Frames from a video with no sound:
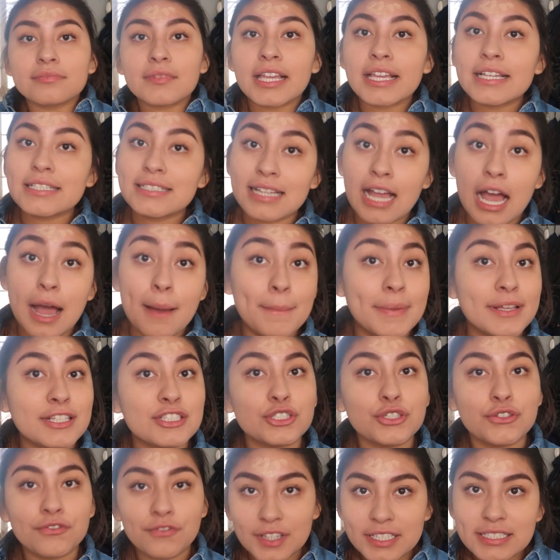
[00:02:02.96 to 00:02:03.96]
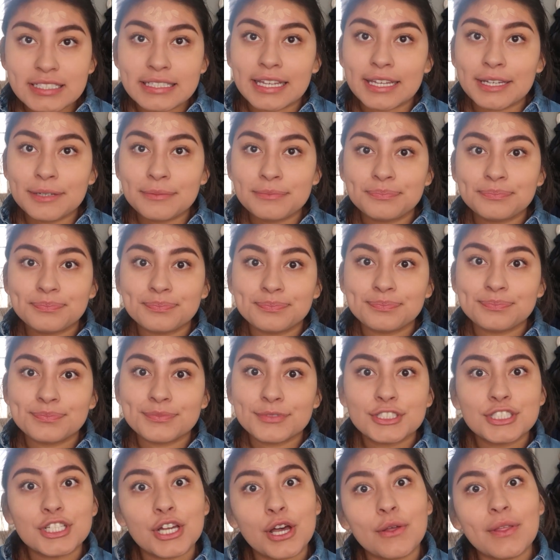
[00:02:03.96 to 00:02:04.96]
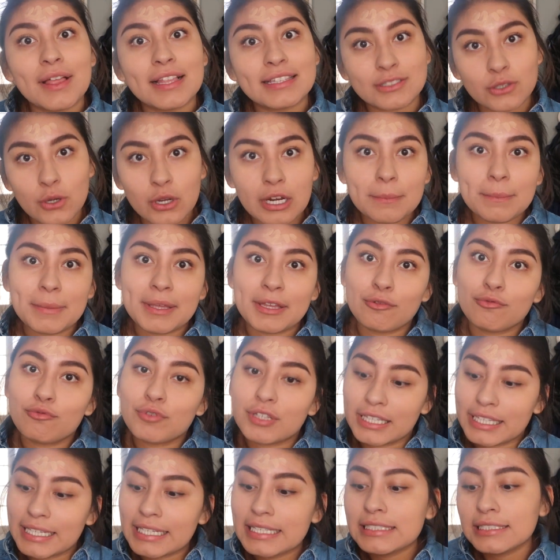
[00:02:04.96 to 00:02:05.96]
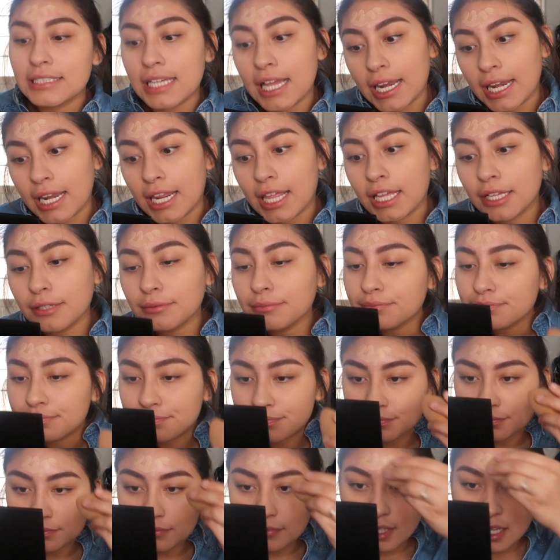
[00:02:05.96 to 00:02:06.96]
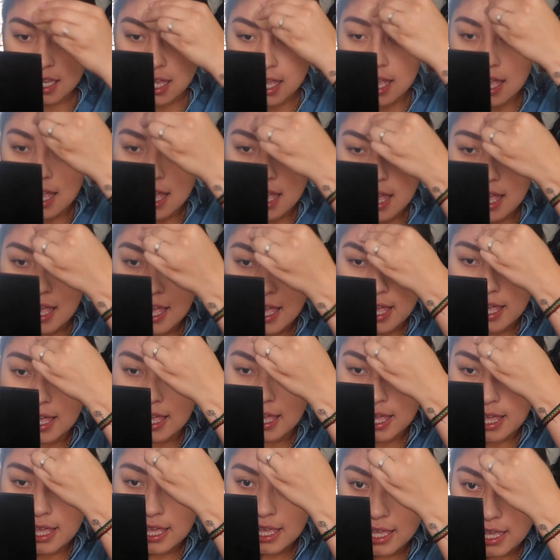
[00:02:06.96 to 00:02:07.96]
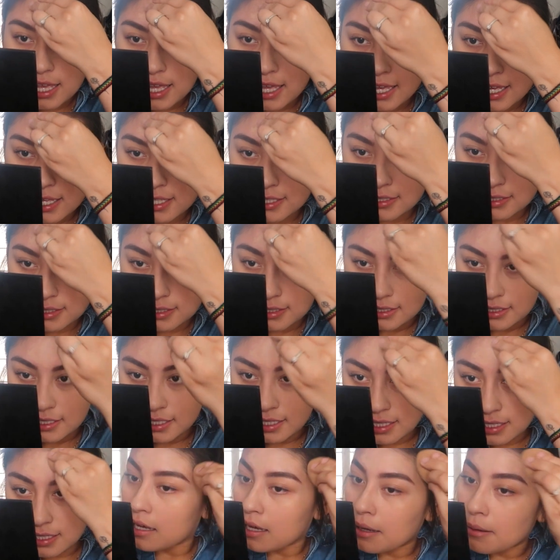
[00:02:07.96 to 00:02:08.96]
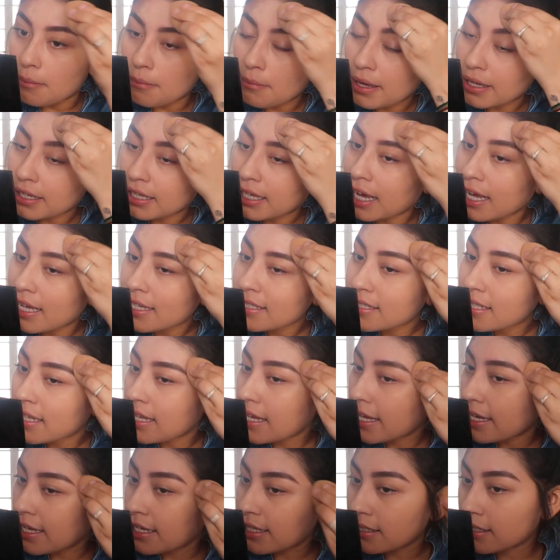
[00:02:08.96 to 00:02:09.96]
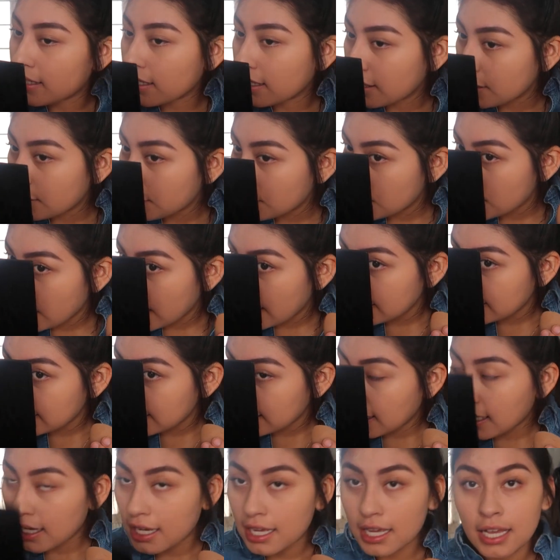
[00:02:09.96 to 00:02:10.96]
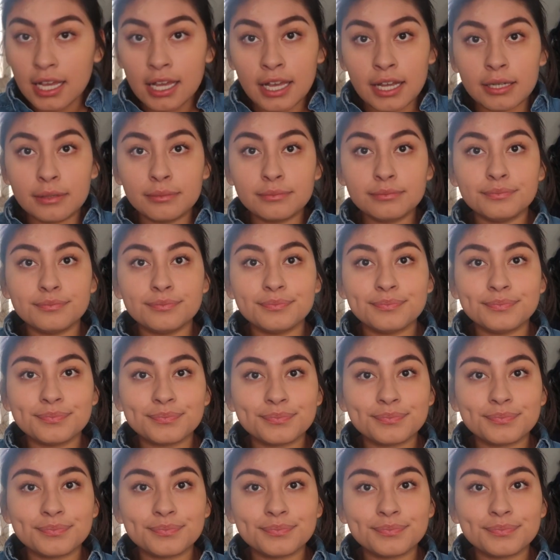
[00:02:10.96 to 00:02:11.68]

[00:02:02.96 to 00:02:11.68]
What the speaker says: he's coming to visit, so that's going to be really exciting. And my cousin Jessica,